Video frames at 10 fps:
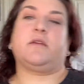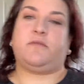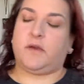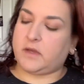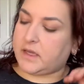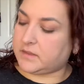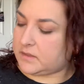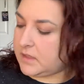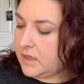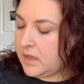I fell, guys.
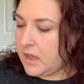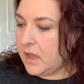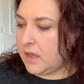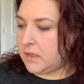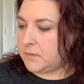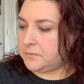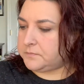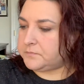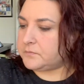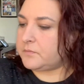
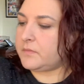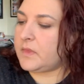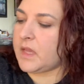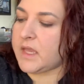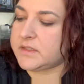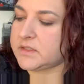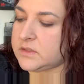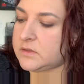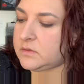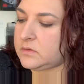I
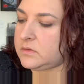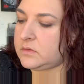still